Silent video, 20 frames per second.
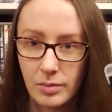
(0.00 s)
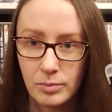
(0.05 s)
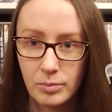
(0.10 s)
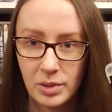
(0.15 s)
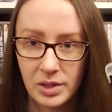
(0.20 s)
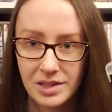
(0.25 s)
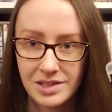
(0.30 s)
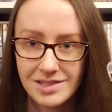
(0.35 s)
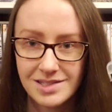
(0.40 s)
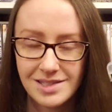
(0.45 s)

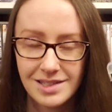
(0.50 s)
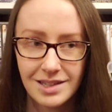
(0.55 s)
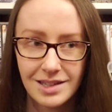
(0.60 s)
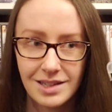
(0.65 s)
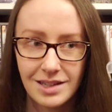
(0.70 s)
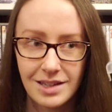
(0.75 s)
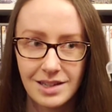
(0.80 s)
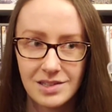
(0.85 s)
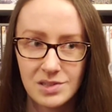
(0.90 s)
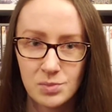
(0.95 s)
But it's
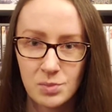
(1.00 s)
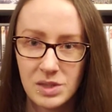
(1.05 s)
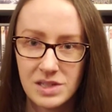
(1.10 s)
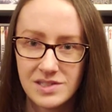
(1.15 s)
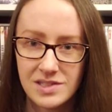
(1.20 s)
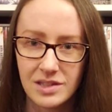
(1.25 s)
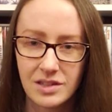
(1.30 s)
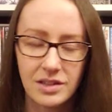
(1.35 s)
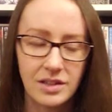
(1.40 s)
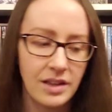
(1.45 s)
like, it's
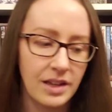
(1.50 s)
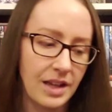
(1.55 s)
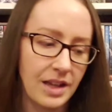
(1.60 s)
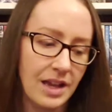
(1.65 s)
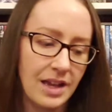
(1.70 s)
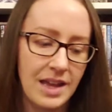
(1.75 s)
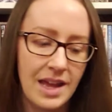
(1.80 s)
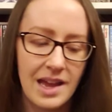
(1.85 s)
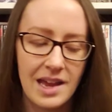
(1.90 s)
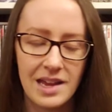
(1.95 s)
basically like a
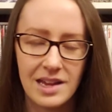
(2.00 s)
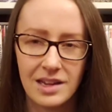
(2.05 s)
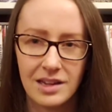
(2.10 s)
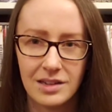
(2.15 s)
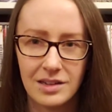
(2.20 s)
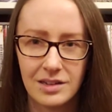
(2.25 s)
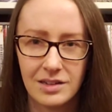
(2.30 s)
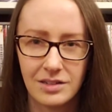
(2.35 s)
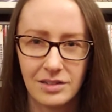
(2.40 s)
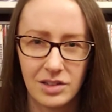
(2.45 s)

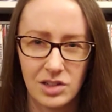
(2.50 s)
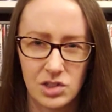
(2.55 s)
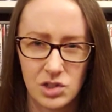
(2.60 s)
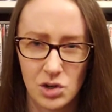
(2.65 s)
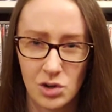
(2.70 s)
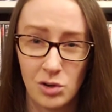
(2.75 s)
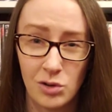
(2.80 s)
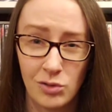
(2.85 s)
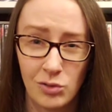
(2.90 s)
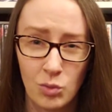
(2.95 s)
gang, like
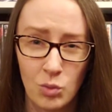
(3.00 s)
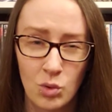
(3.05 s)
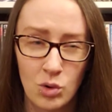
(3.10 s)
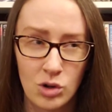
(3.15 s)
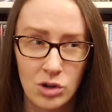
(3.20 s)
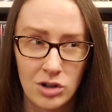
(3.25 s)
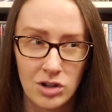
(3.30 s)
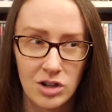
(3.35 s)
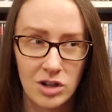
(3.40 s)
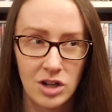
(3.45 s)
turf
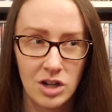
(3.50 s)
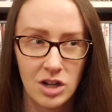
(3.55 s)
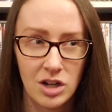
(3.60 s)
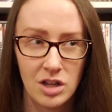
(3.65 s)
war,